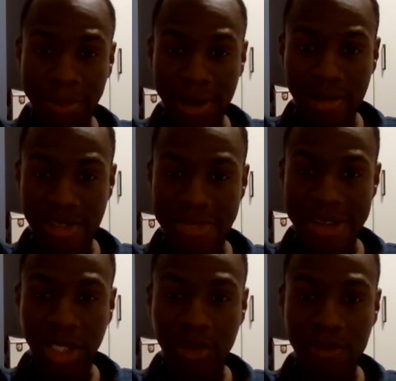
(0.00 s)
spelled the
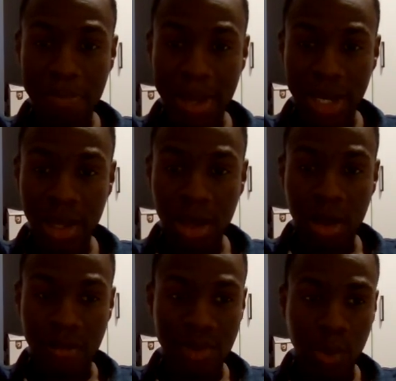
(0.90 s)
death of many
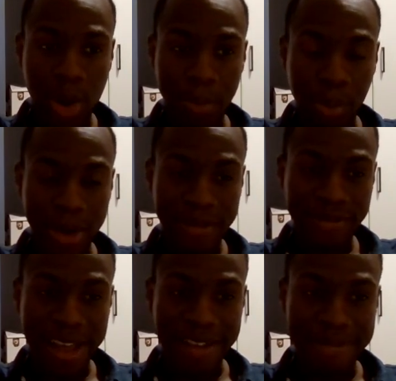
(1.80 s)
of the
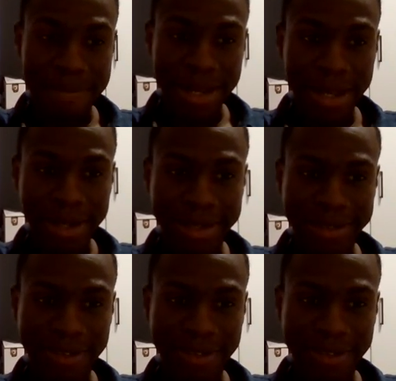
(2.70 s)
1.5 million